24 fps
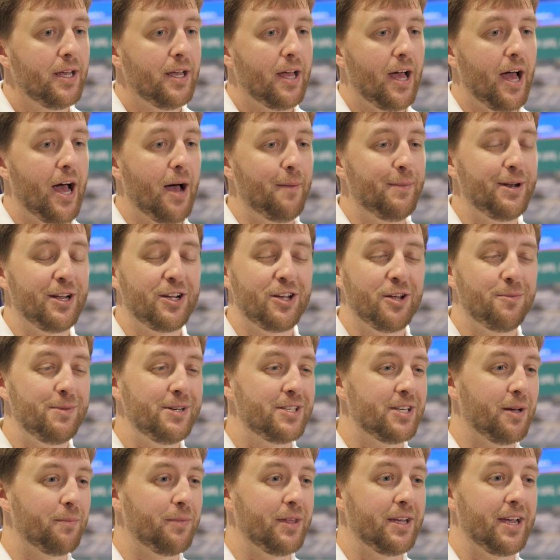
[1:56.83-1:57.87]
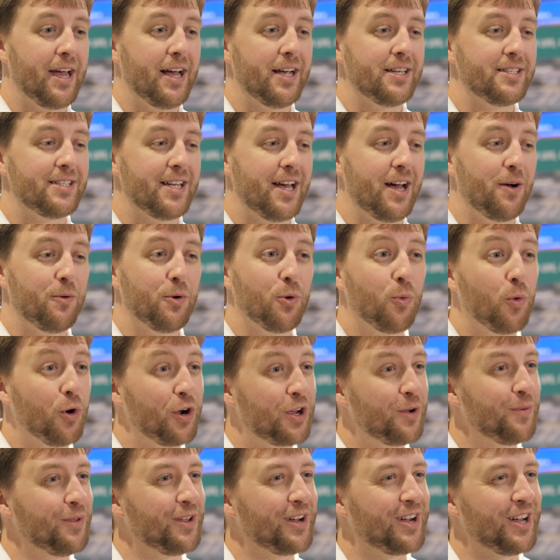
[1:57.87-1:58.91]
And it could be something as we're
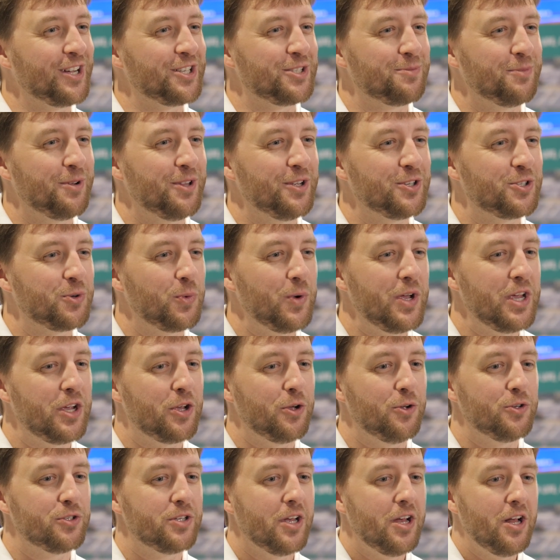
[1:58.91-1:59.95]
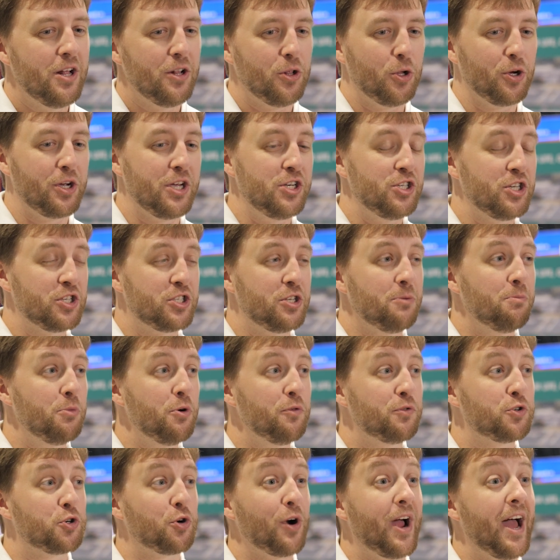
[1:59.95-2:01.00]
working with a customer this week who's looking just to
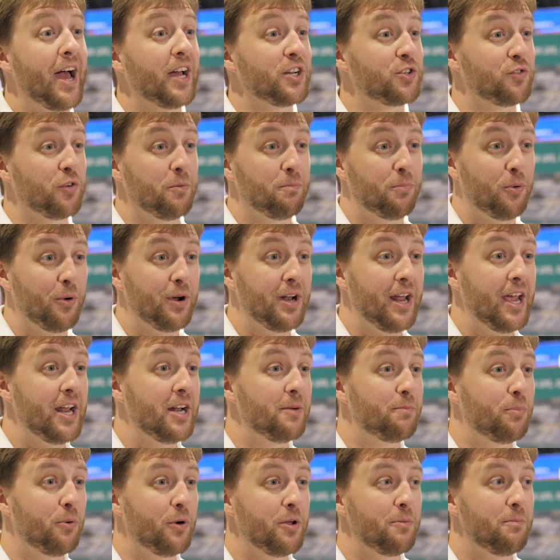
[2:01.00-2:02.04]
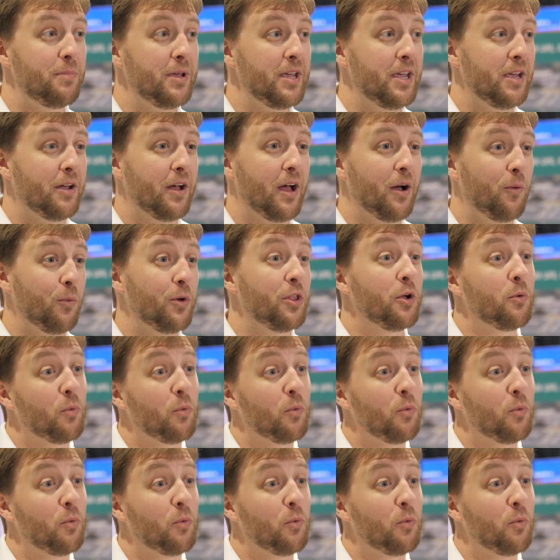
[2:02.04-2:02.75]
move trash from point A to point B with